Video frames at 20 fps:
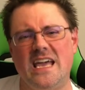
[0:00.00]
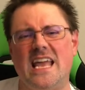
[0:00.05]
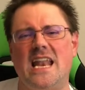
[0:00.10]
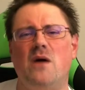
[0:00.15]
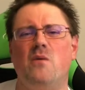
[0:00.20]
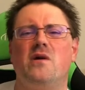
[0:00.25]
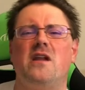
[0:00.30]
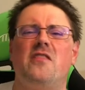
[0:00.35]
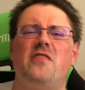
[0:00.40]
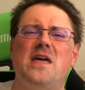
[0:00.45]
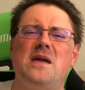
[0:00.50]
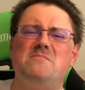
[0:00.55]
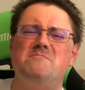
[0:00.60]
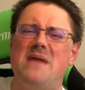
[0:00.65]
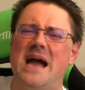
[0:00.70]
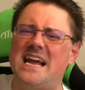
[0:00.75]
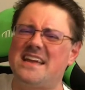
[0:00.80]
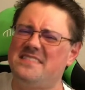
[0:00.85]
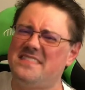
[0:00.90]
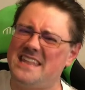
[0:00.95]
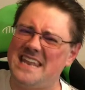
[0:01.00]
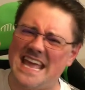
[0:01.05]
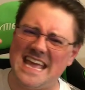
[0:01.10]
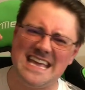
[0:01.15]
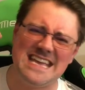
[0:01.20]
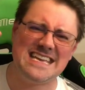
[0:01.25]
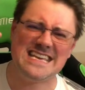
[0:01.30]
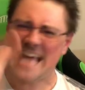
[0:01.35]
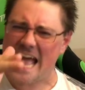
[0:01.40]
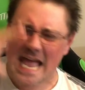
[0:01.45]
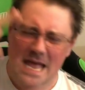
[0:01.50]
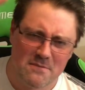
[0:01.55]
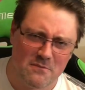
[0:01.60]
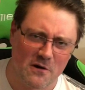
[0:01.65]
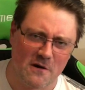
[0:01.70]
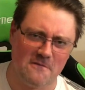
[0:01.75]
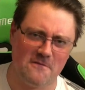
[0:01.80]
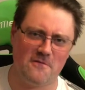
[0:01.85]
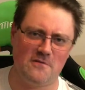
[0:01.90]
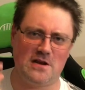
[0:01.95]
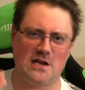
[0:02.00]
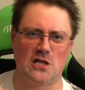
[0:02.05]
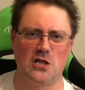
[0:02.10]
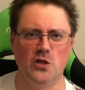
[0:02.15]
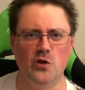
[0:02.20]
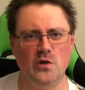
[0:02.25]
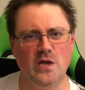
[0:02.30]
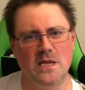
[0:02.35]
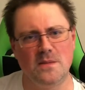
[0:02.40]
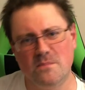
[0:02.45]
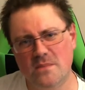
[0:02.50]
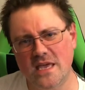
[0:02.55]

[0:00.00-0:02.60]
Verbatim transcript: and I want to thank Back in the Day Gamer for including